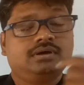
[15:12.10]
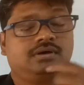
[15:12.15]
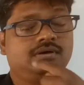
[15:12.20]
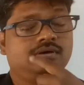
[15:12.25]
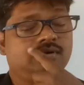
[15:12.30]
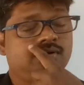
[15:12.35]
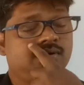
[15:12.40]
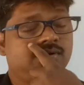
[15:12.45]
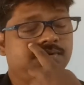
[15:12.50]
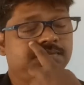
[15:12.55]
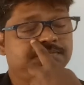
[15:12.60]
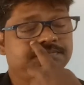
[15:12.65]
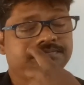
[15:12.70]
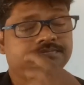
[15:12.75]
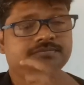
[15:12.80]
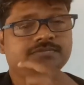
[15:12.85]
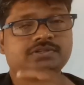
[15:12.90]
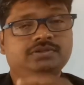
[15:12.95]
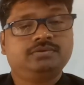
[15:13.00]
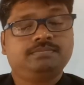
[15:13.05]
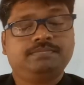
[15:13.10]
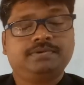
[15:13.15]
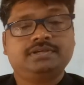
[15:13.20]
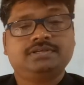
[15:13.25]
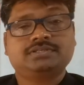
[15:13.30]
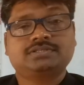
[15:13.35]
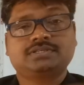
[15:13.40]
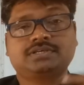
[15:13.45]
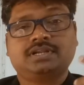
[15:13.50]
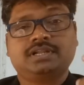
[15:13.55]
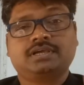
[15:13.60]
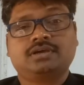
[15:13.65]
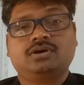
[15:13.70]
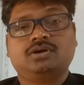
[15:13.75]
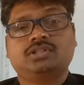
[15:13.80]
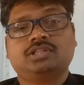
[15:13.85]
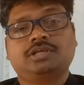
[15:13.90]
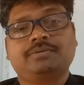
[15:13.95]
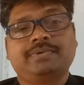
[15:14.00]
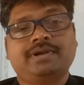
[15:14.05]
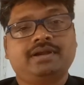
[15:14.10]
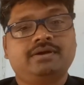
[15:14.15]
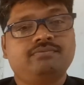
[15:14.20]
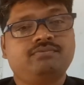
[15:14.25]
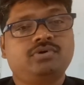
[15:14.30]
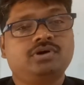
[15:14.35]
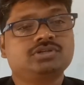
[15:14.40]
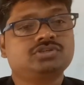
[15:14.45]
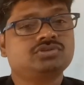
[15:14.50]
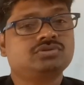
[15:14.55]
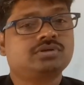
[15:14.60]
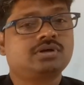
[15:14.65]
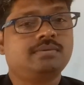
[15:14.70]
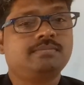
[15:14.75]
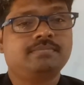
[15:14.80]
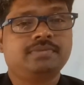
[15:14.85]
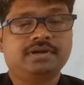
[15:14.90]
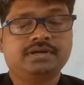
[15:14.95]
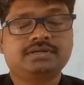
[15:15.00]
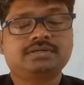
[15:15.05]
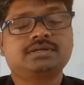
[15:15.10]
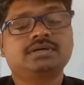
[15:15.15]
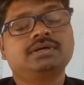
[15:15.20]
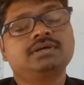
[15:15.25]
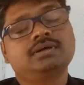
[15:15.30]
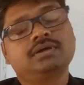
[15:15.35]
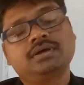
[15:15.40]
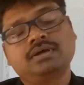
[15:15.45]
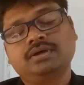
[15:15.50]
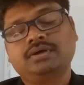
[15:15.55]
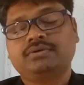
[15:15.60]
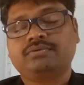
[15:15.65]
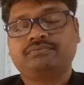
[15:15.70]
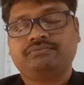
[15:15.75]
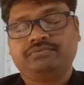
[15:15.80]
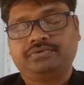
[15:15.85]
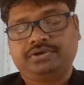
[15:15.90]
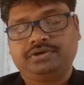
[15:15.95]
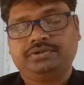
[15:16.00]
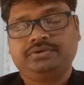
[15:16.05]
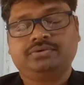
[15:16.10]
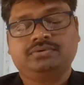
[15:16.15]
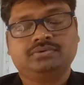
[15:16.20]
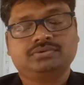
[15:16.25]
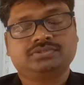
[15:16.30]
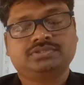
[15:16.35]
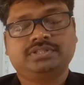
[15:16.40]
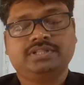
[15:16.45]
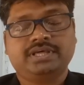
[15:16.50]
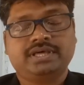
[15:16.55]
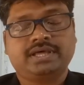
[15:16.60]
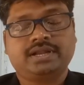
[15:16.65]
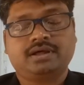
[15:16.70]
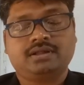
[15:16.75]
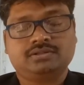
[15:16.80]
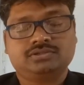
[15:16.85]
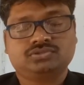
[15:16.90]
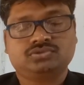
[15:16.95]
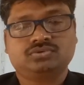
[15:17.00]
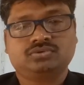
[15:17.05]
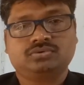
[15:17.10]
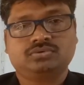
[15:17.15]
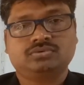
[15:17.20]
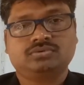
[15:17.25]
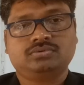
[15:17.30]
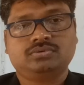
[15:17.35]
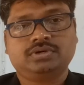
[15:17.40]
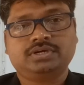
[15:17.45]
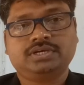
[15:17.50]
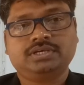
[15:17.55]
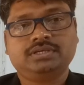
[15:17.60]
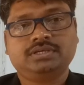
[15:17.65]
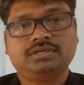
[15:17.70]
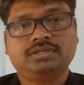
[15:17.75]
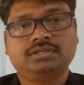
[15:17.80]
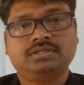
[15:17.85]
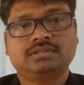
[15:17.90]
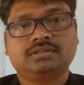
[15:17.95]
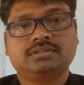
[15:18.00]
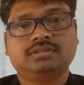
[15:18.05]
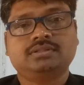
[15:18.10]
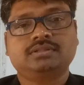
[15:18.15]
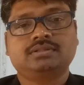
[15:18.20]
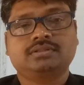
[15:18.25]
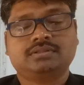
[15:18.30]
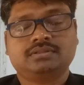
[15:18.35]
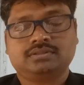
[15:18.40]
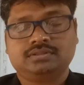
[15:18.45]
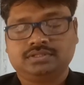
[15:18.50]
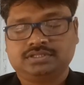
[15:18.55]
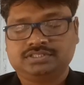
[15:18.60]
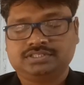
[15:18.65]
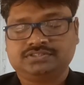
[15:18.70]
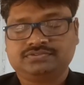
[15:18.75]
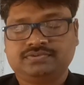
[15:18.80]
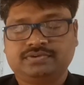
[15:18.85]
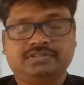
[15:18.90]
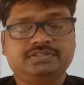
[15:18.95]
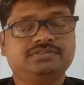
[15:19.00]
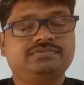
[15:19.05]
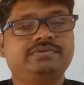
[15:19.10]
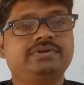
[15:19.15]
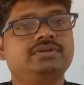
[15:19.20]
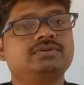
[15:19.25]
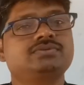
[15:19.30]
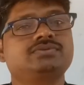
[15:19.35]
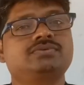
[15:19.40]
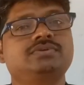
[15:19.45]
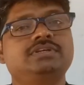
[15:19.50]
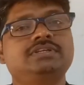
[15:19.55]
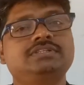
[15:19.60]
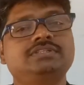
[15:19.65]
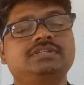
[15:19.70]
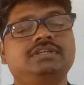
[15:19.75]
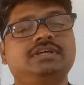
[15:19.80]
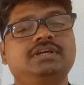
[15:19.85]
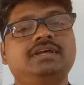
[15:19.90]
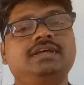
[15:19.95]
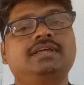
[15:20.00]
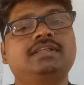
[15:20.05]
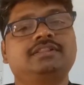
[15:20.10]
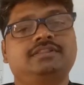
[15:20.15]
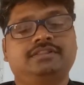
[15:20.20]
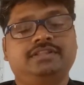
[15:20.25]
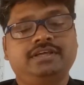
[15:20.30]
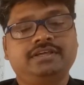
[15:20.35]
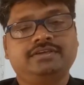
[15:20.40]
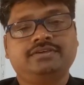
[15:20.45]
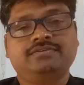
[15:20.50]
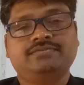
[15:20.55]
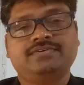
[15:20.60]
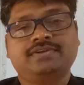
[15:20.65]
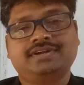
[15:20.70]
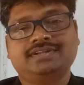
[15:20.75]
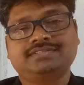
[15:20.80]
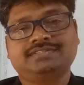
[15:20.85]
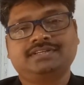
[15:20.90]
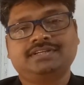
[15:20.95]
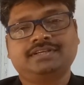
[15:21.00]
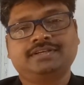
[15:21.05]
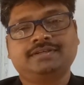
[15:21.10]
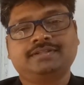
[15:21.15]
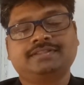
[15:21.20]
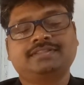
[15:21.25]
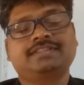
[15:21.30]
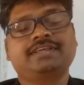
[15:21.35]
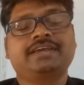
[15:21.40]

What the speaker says: You please click on them and watch complete videos there also. Okay, this is for this video, students. Thank you for listening.